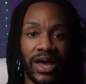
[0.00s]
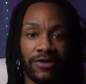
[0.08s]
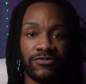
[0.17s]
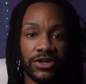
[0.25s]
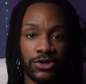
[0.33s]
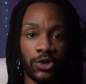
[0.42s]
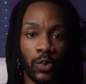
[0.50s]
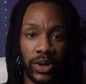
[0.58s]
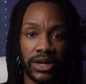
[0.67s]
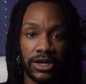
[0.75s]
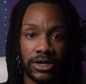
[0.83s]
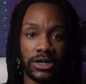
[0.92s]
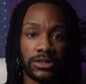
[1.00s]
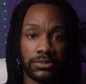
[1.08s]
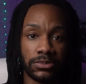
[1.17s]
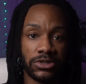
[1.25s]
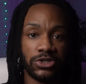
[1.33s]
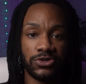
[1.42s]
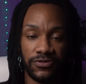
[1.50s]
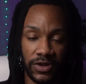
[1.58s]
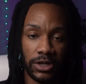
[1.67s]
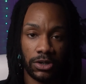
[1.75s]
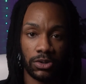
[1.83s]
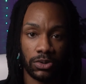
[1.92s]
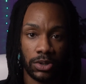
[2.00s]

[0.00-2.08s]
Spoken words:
have to do when it comes to video.